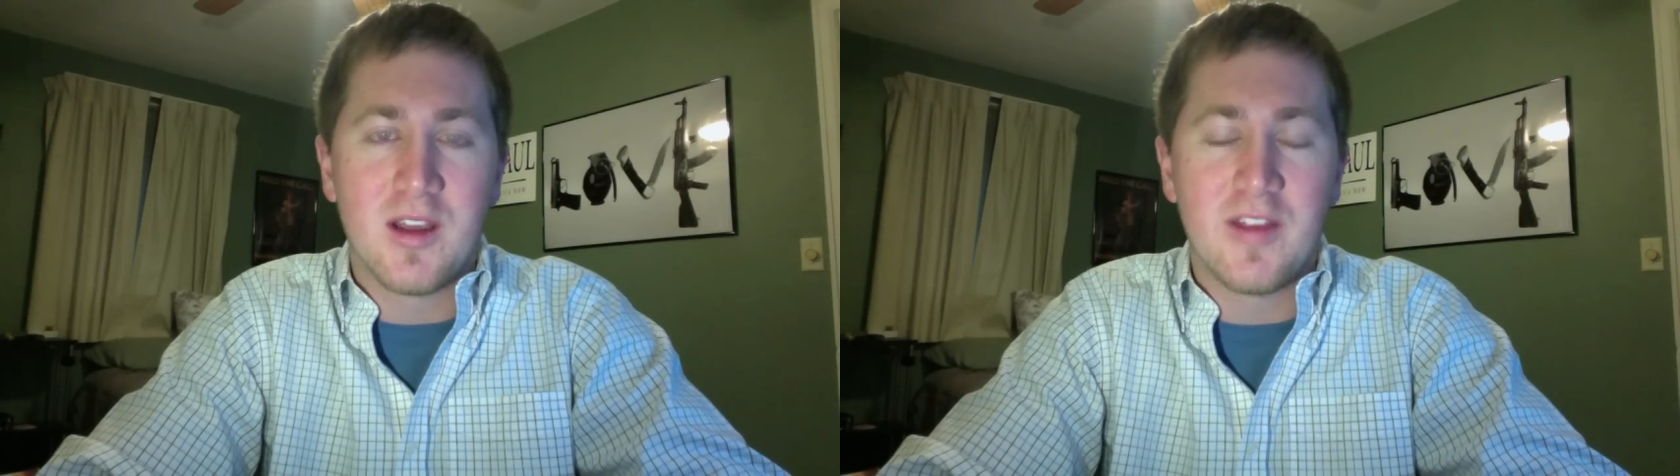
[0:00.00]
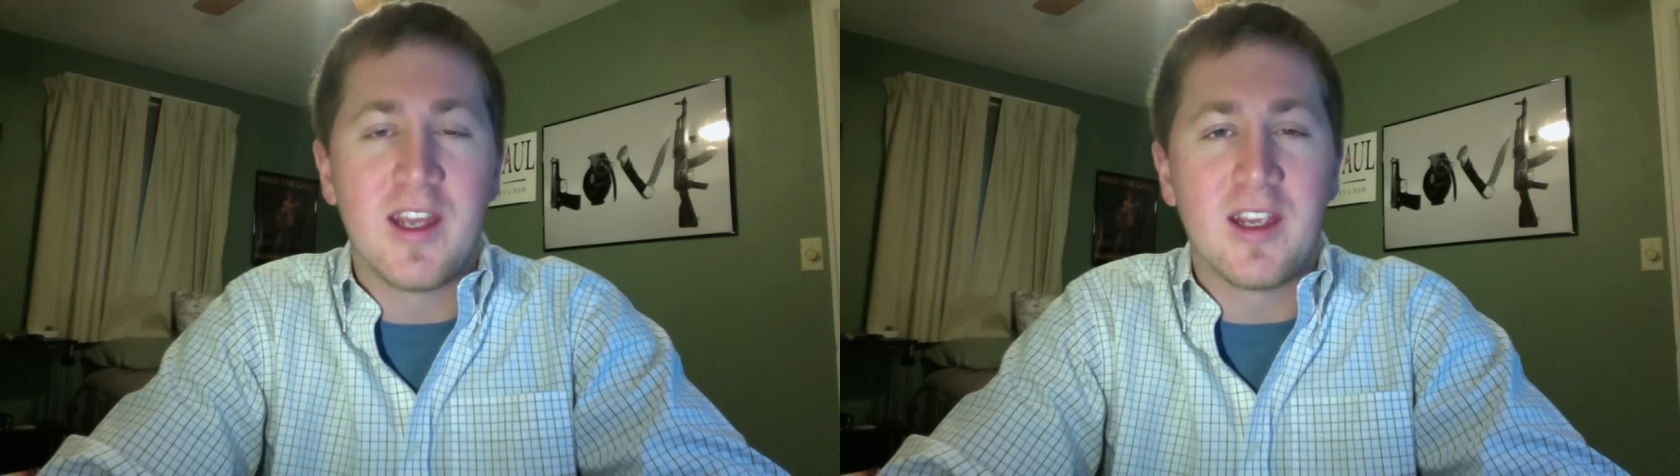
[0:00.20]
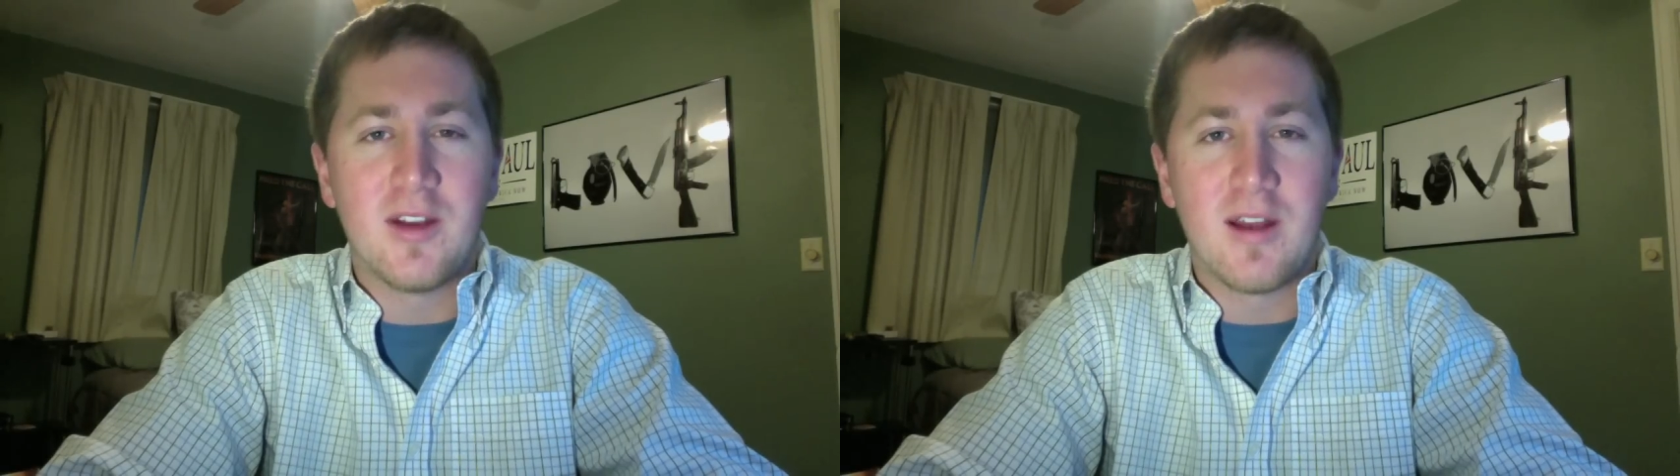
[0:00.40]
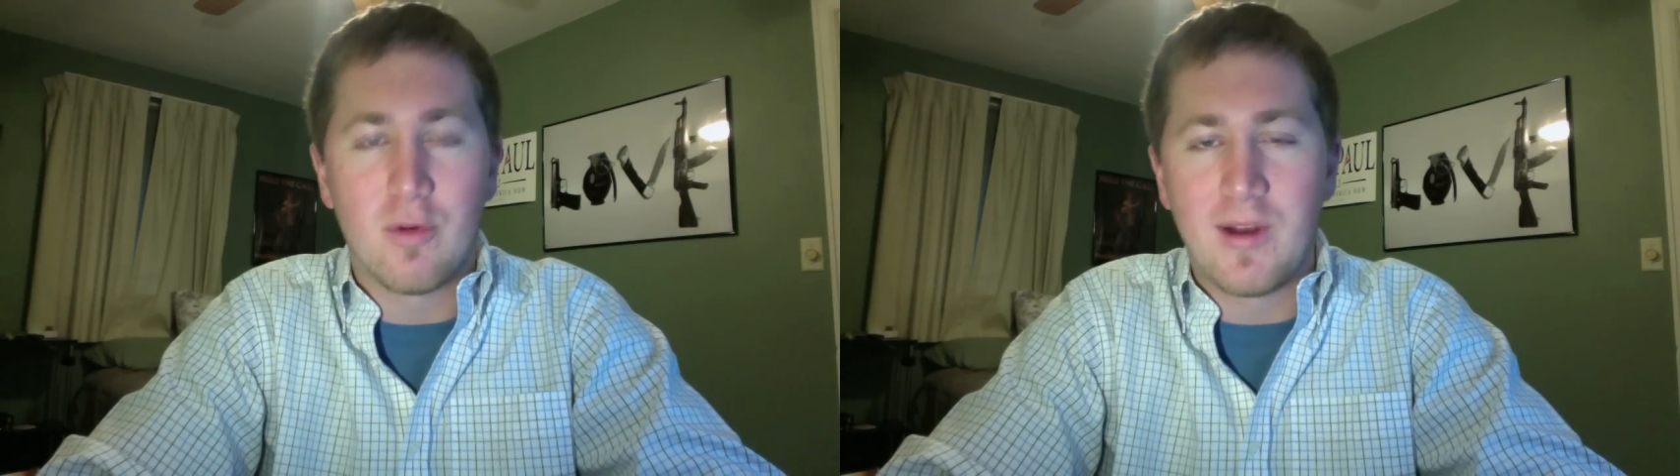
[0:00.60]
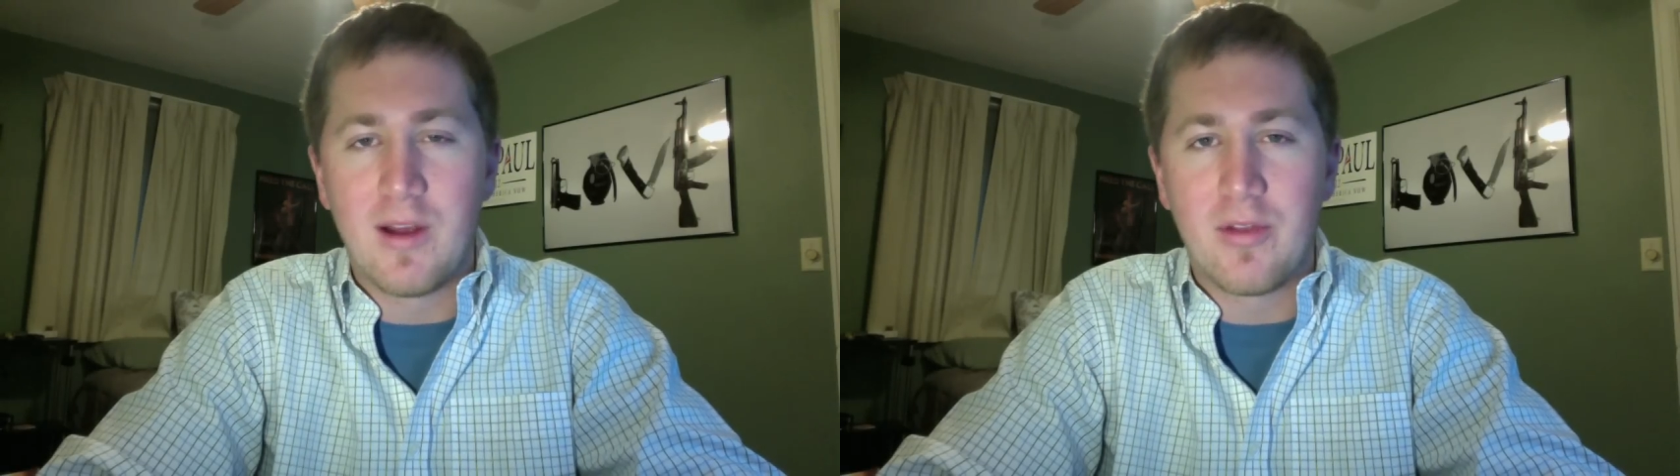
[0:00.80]
thank you to
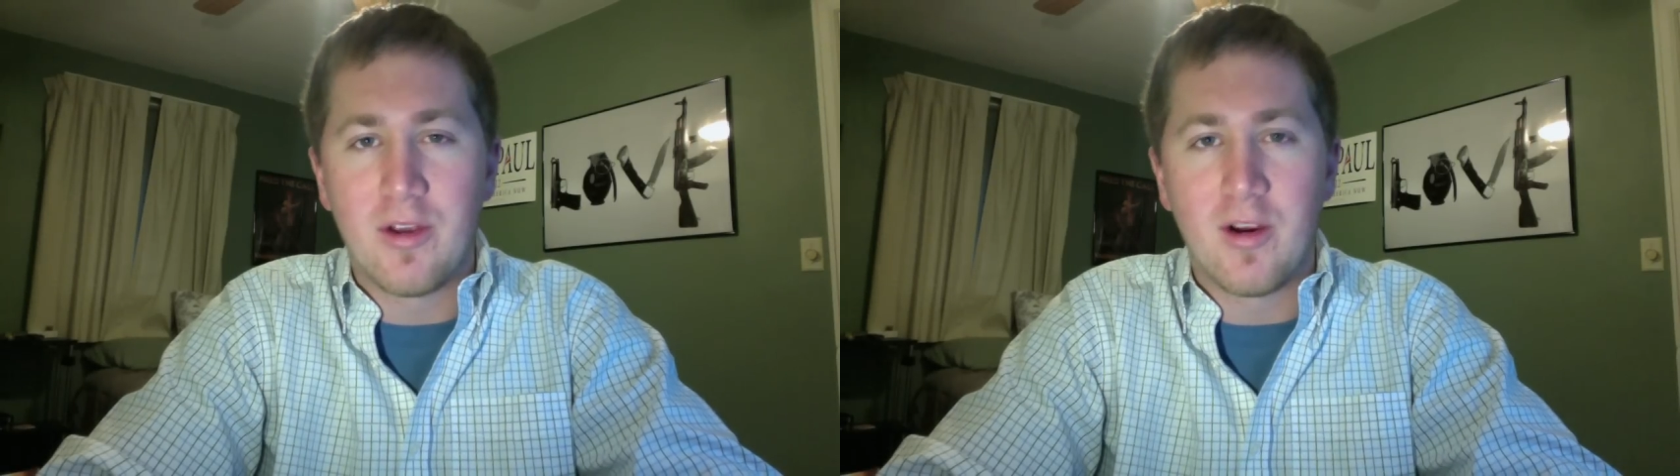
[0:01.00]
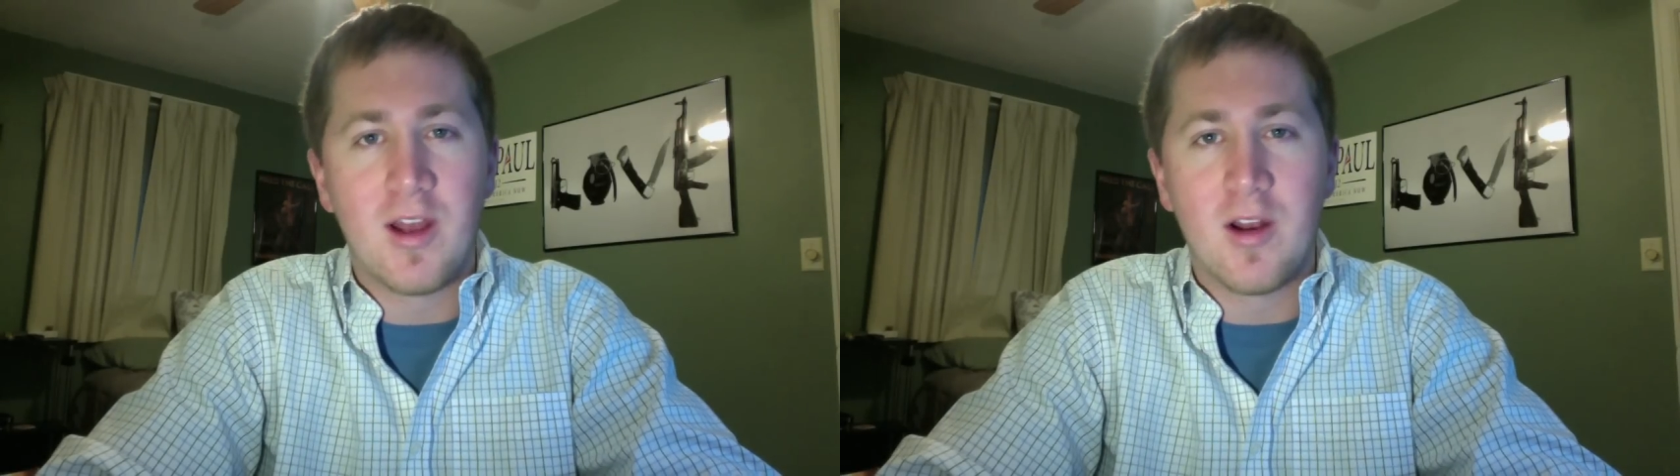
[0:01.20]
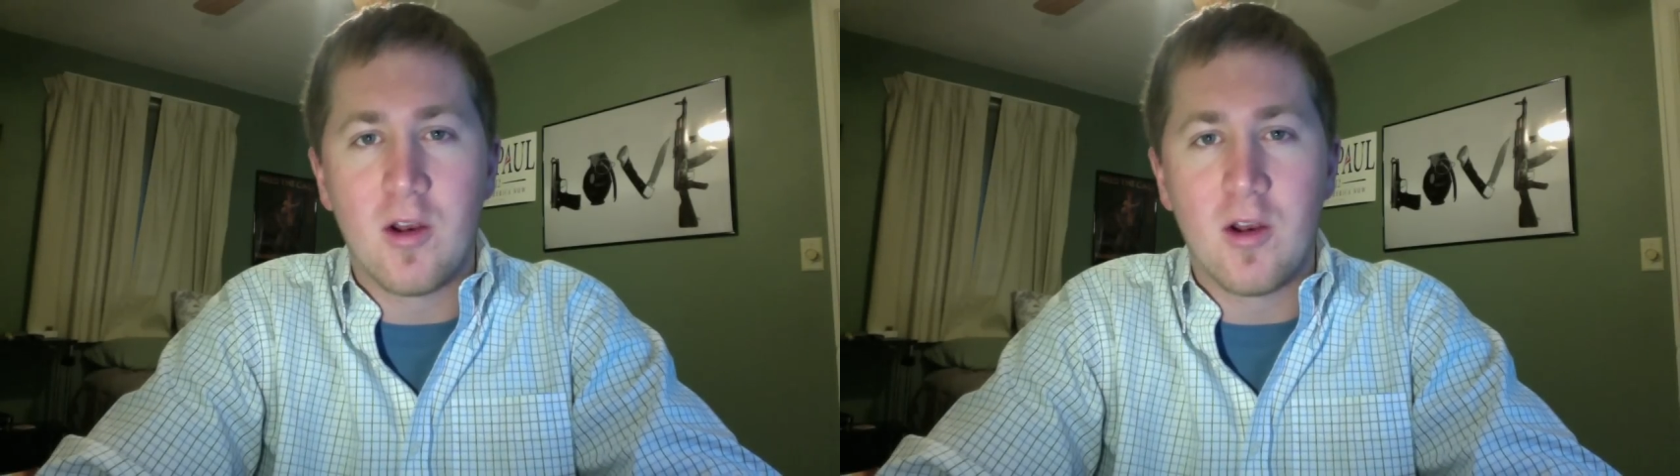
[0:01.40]
everyone out there and